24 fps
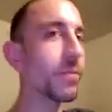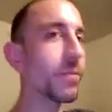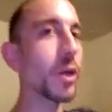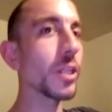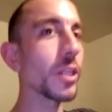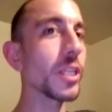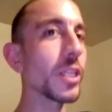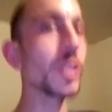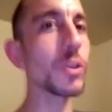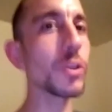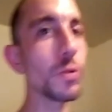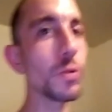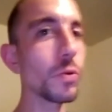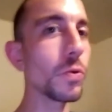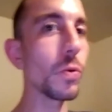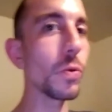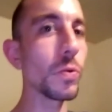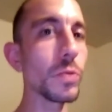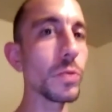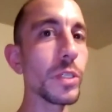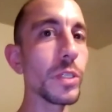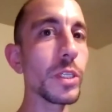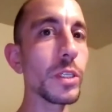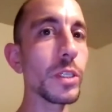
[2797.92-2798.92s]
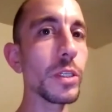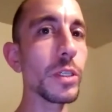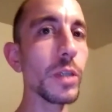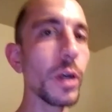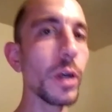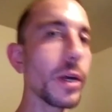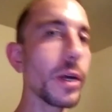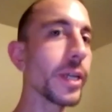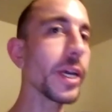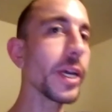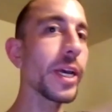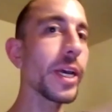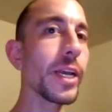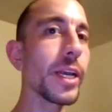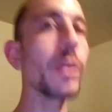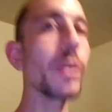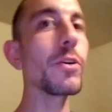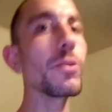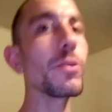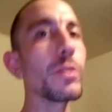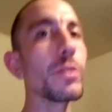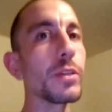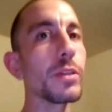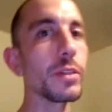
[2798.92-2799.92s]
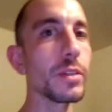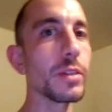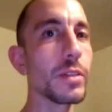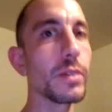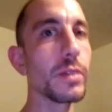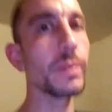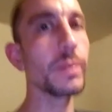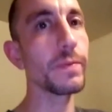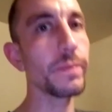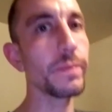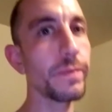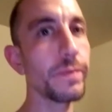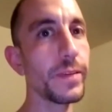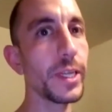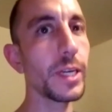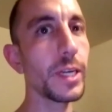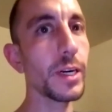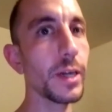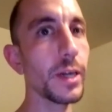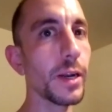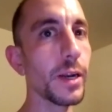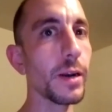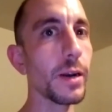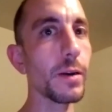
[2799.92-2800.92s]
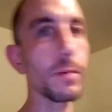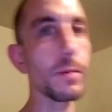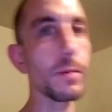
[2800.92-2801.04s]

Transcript: the tools. All you gotta do is figure it out.